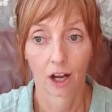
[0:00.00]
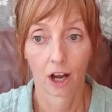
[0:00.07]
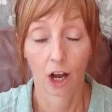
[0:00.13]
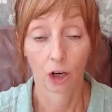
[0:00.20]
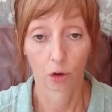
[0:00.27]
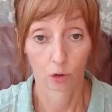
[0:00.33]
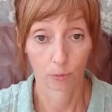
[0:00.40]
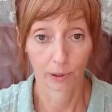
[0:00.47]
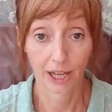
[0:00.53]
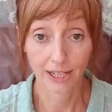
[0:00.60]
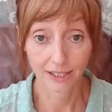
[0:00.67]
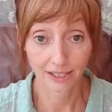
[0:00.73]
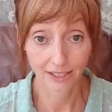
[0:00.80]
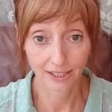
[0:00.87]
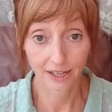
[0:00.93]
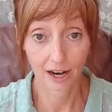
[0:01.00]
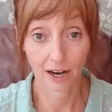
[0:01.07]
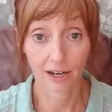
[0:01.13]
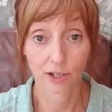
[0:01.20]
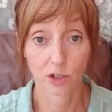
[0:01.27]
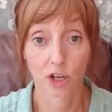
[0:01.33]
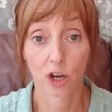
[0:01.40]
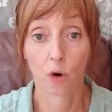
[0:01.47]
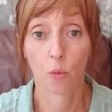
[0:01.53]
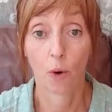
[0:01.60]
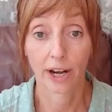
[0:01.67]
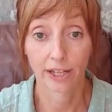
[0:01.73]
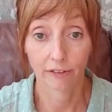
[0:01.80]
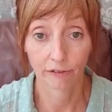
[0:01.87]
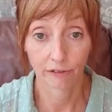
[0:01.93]
A good place to start is a
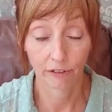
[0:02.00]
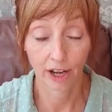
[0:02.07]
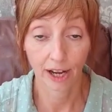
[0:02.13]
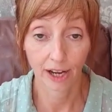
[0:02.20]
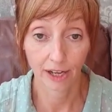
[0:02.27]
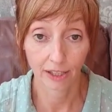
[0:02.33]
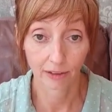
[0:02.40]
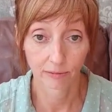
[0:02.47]
wedding fair.